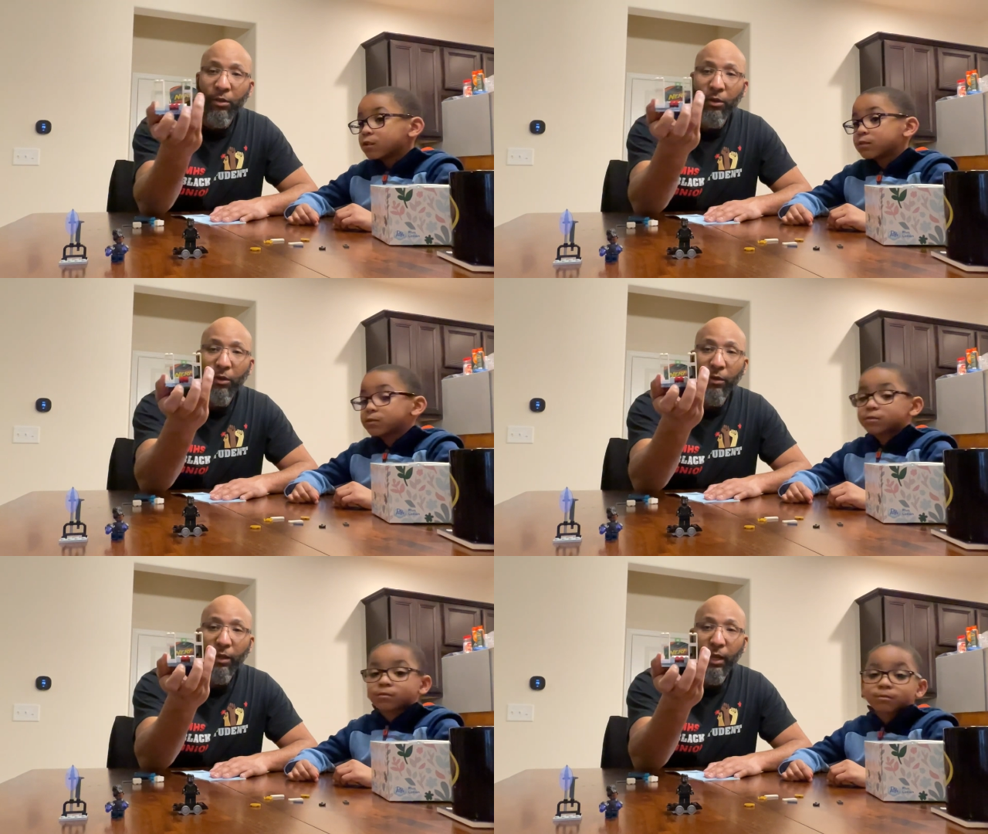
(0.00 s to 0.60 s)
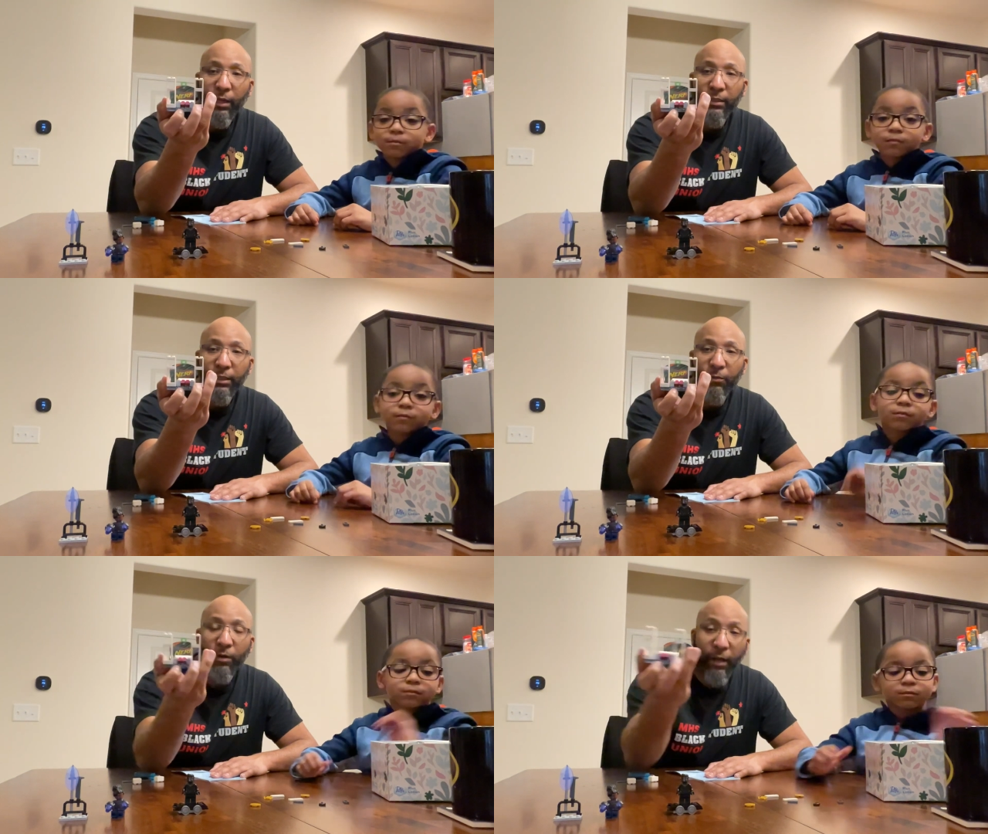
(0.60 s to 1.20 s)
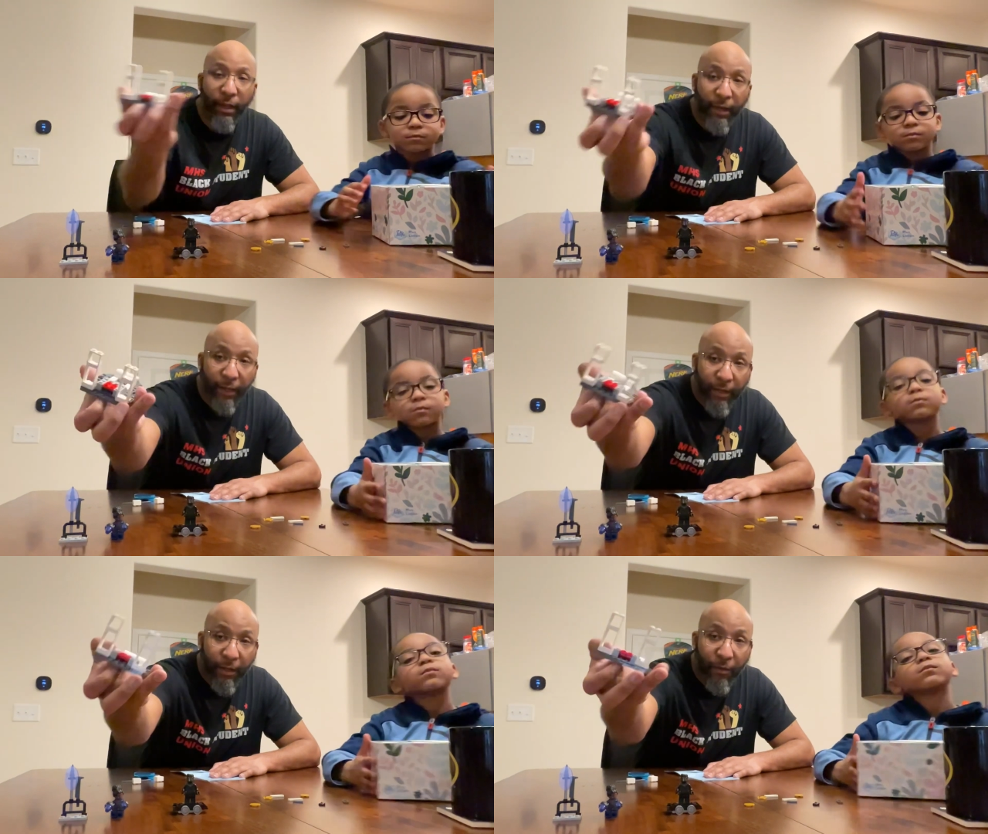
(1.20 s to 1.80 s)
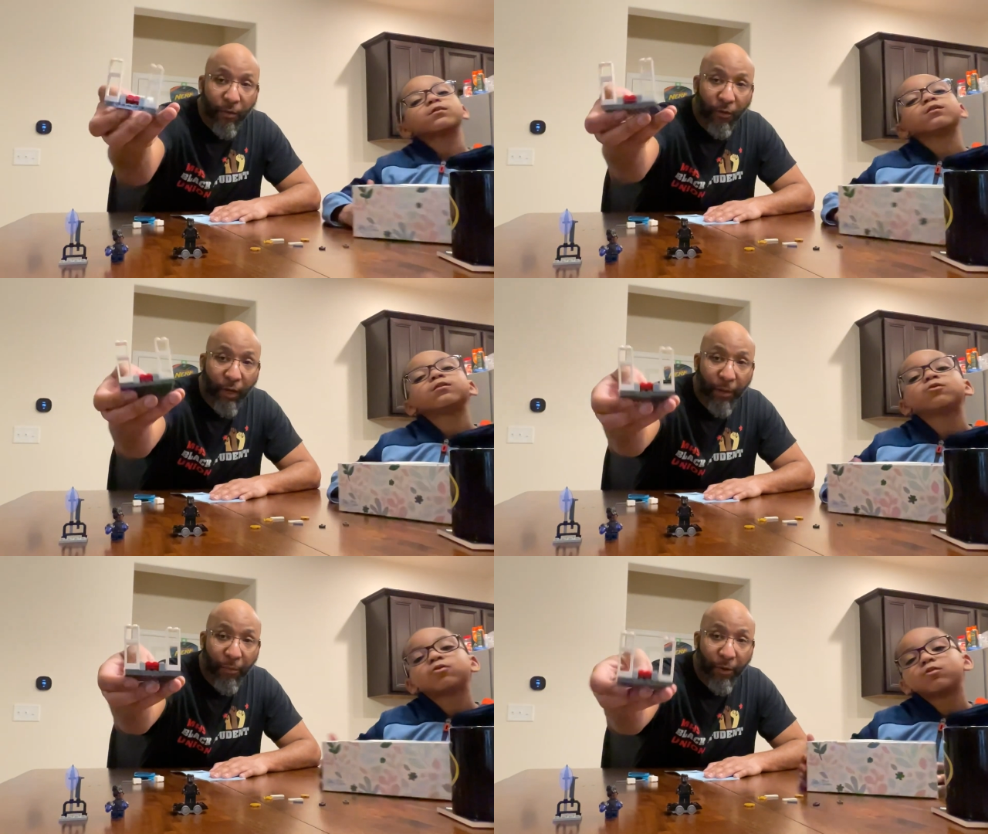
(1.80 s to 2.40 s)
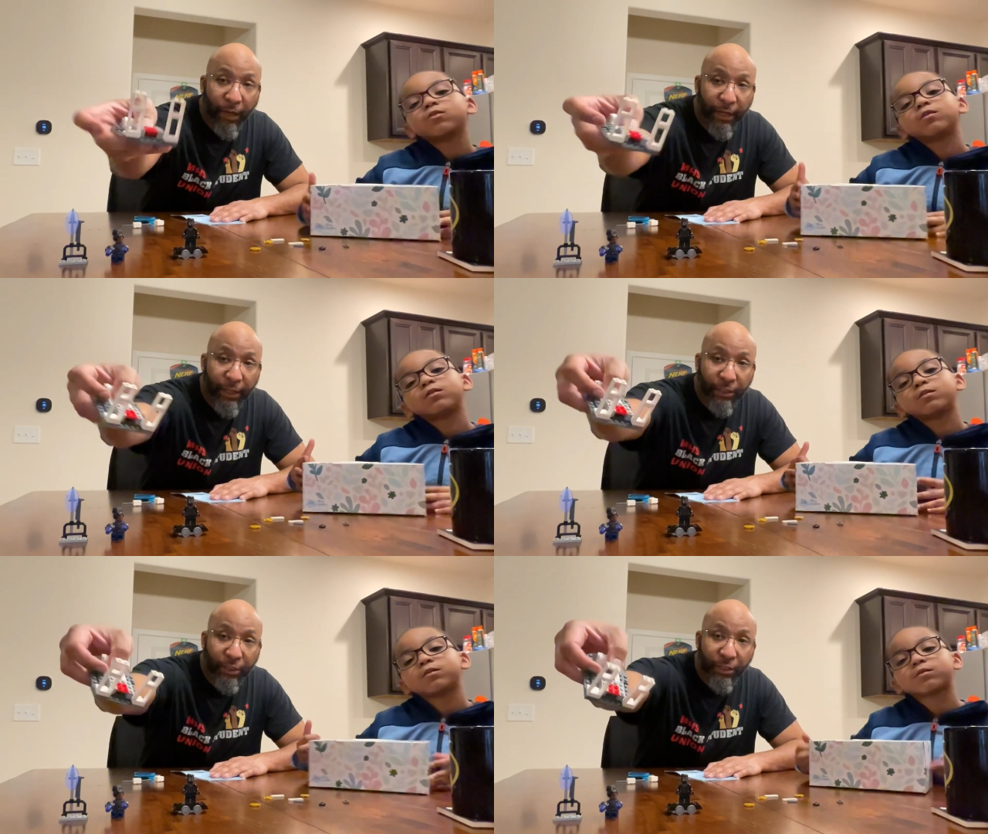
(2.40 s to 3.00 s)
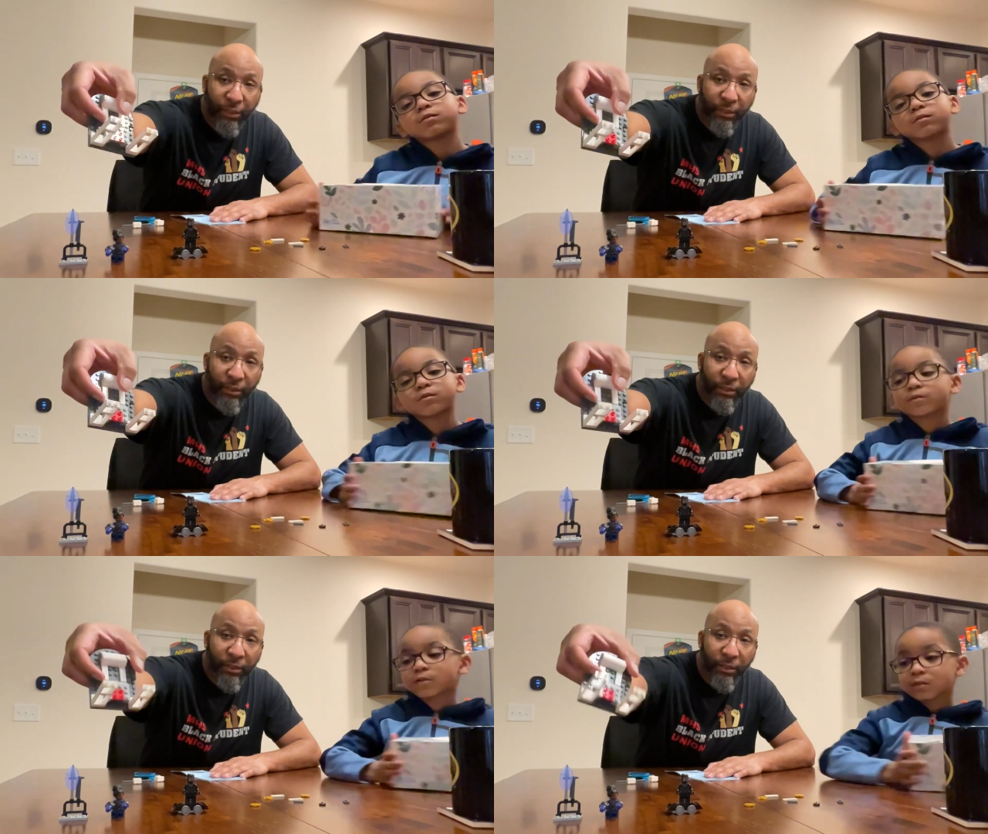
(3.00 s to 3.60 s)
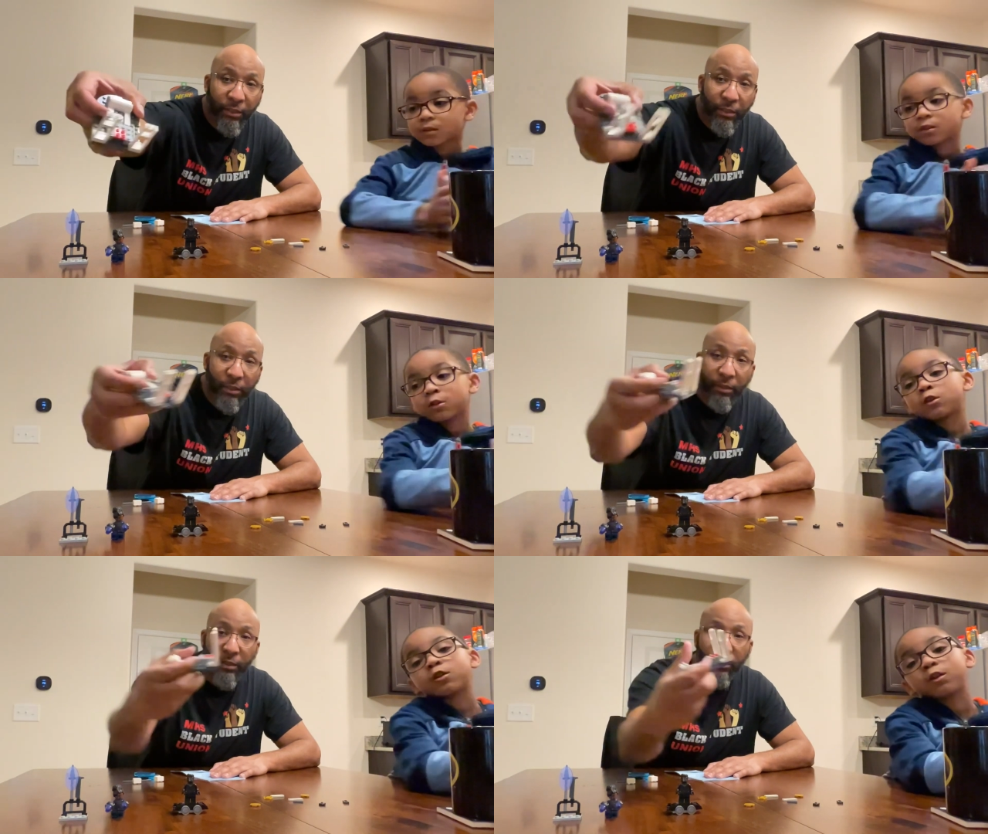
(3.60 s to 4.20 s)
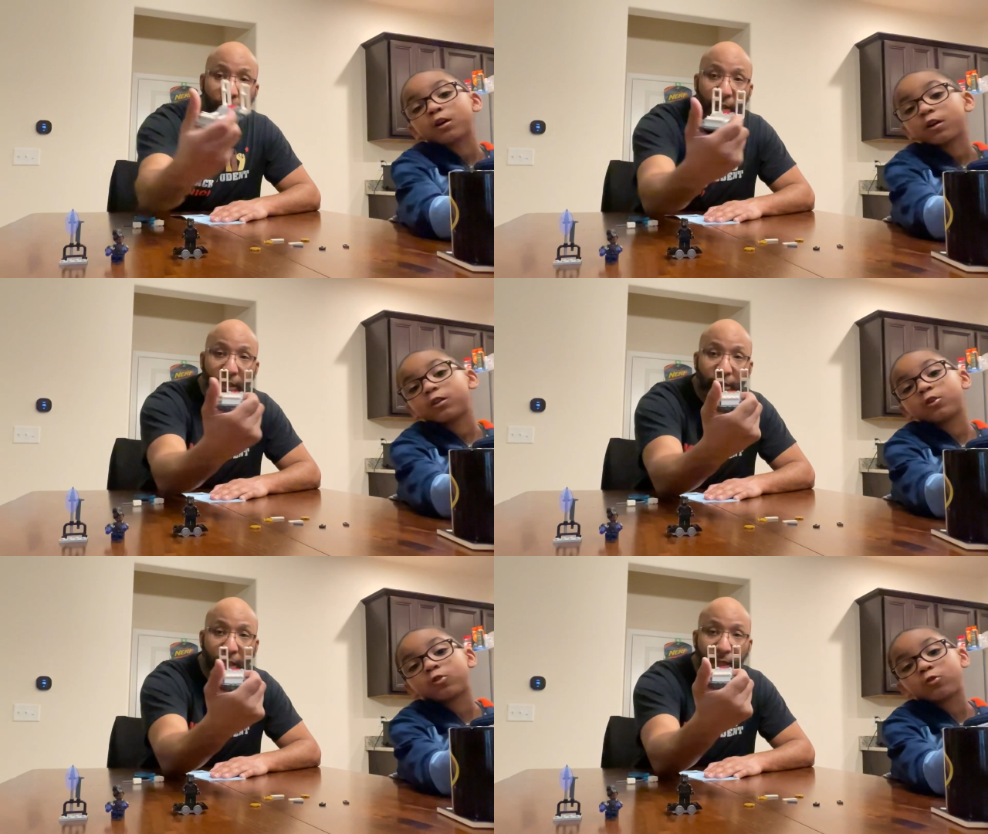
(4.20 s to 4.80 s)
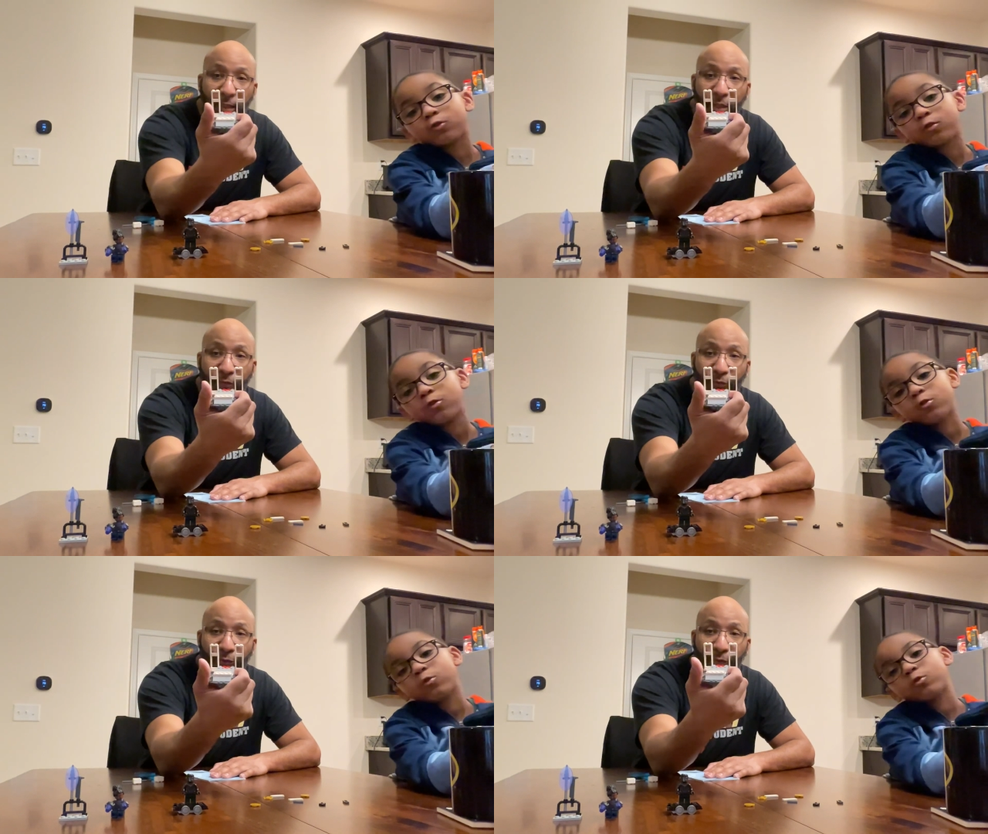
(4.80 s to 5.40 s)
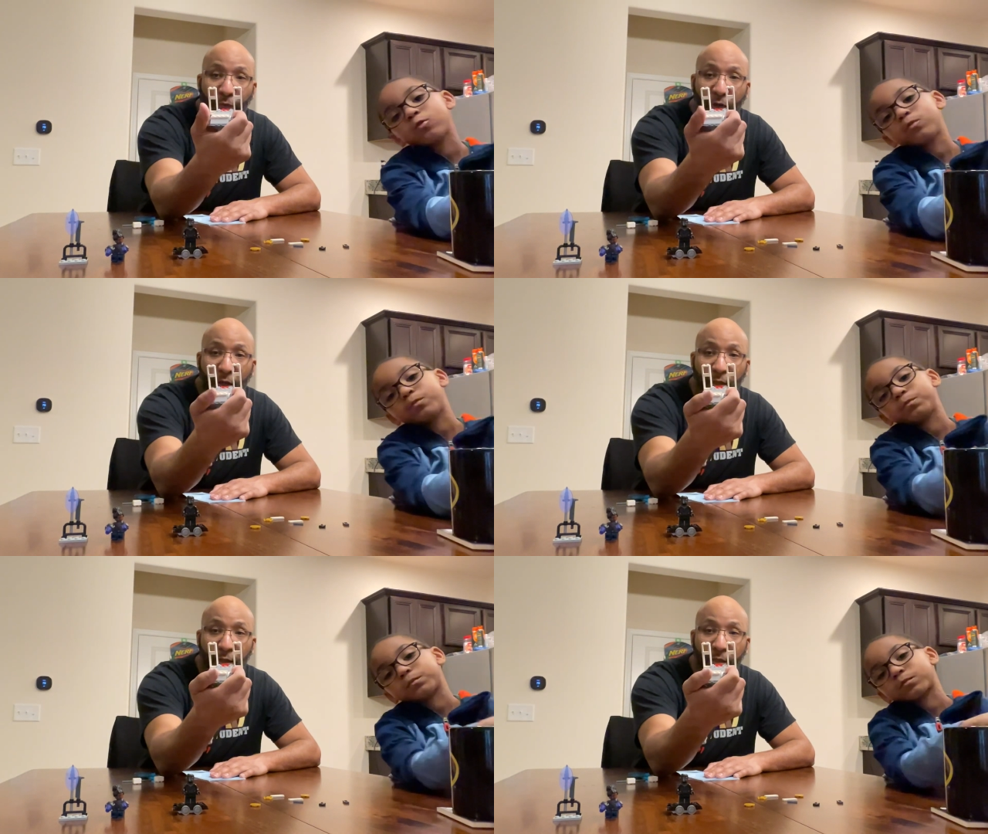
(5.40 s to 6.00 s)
Speaker 1: You can kind of see where they, where they bridge. So it looks like this from the front,